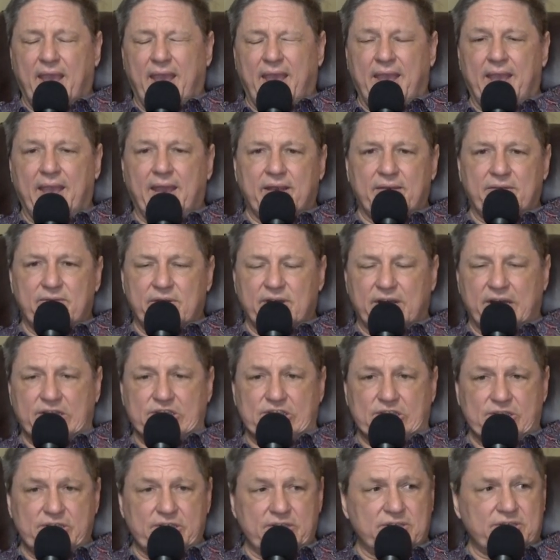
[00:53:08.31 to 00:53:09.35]
And uh,
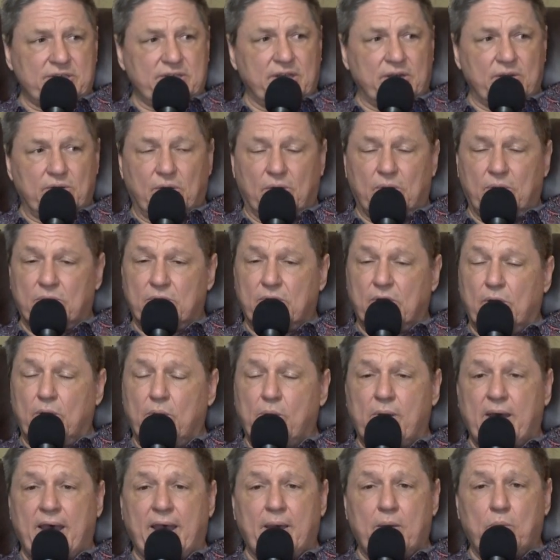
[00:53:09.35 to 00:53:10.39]
she said, oh,
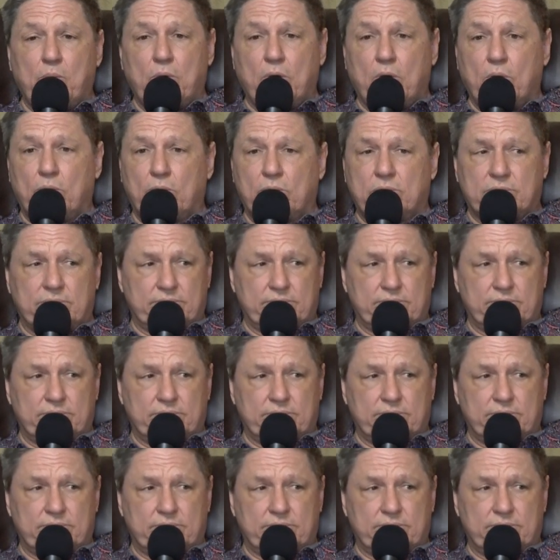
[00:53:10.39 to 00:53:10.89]
no, I won't.